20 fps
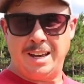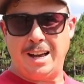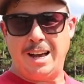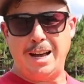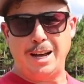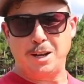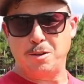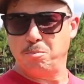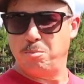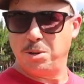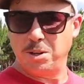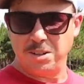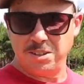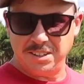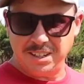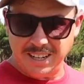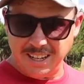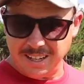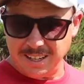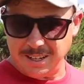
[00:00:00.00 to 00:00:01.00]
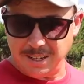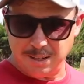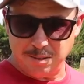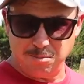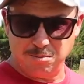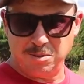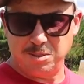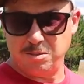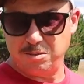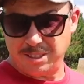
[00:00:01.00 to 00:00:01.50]
I can put a dent in
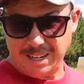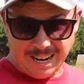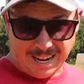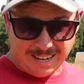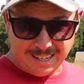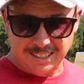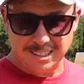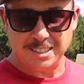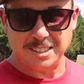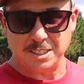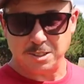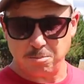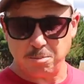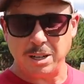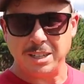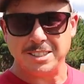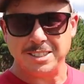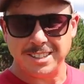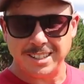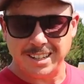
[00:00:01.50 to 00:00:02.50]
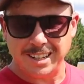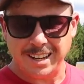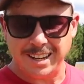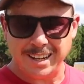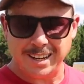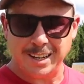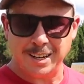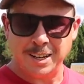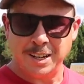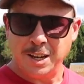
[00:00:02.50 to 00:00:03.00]
them, Titus especially
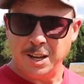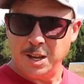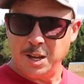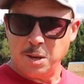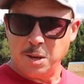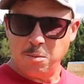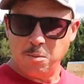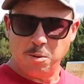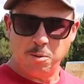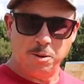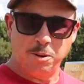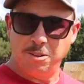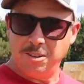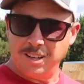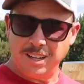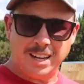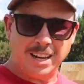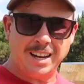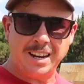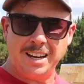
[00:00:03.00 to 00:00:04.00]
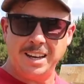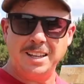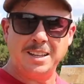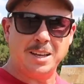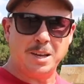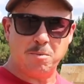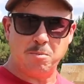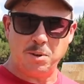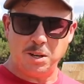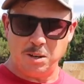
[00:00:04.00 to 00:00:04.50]
can, but we really can't eat
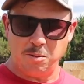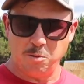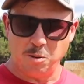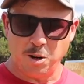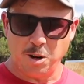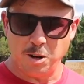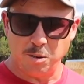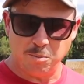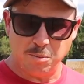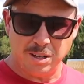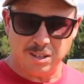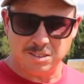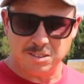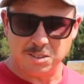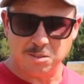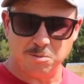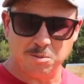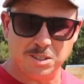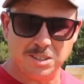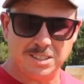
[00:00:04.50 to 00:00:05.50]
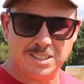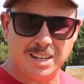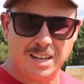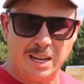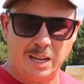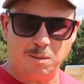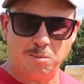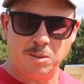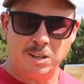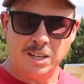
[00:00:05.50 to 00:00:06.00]
that many watermelons at one
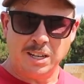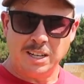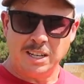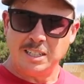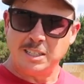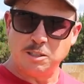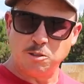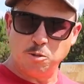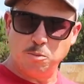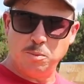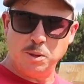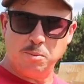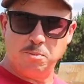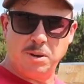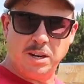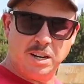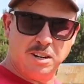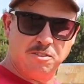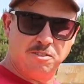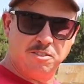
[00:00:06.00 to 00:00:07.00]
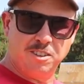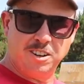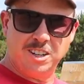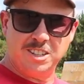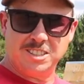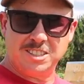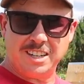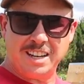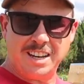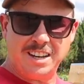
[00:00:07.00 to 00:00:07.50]
time. So it would be better for
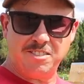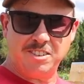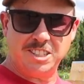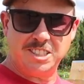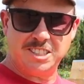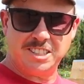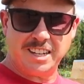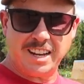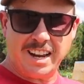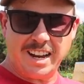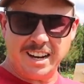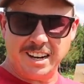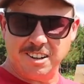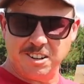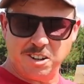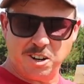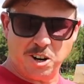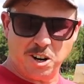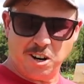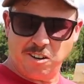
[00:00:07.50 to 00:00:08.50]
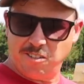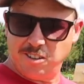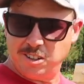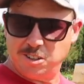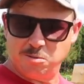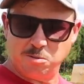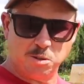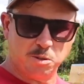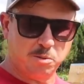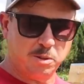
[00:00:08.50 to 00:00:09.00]
us to have a staggered
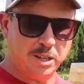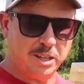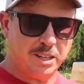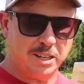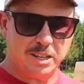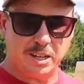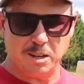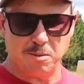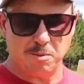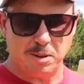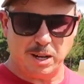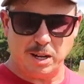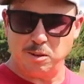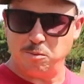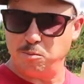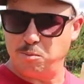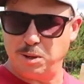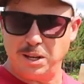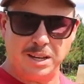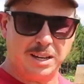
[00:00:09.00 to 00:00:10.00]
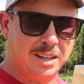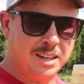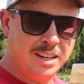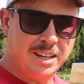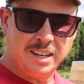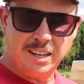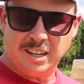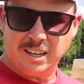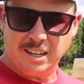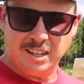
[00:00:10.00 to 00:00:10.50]
harvest where we can come out and pick,
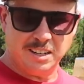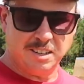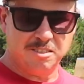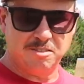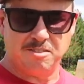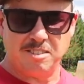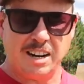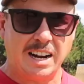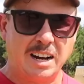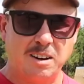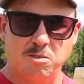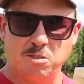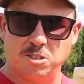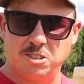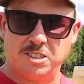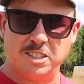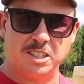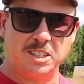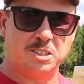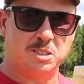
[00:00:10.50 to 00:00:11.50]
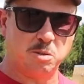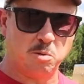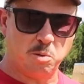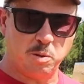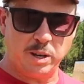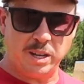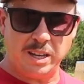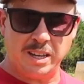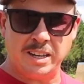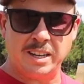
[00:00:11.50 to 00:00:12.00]
you know, five or six a
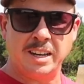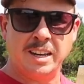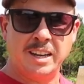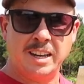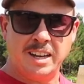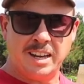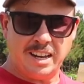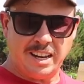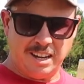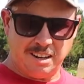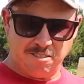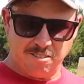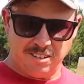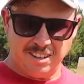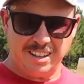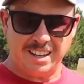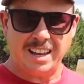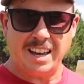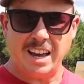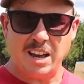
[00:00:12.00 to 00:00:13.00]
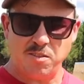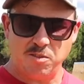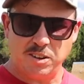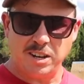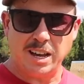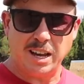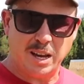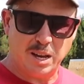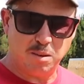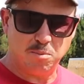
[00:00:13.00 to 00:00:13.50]
week and really have
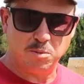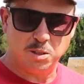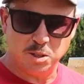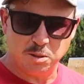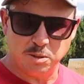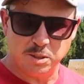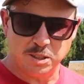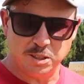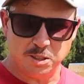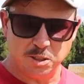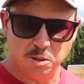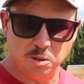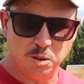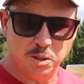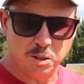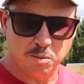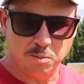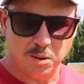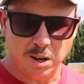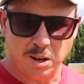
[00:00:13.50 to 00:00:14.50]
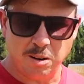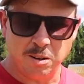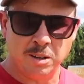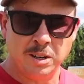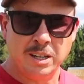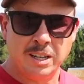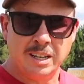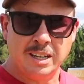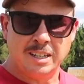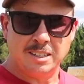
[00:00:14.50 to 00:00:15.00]
time to enjoy them all.
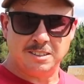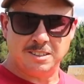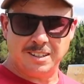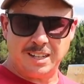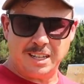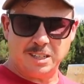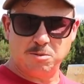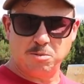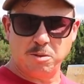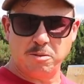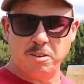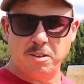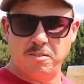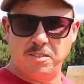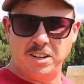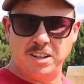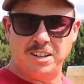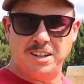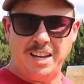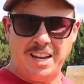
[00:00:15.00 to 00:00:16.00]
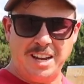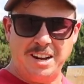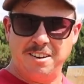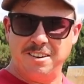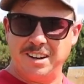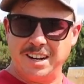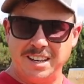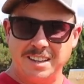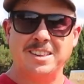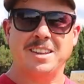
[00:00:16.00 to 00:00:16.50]
So that's what we've done here,
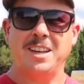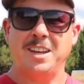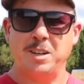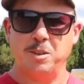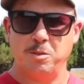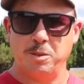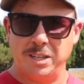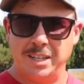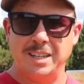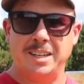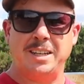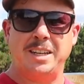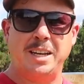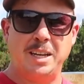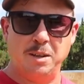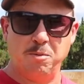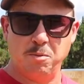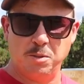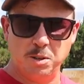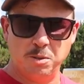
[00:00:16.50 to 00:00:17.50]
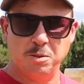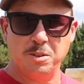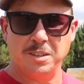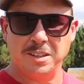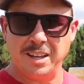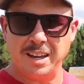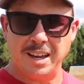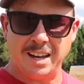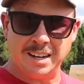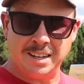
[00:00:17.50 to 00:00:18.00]
and I think we can keep doing
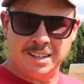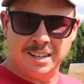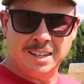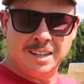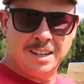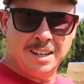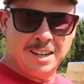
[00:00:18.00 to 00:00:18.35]
that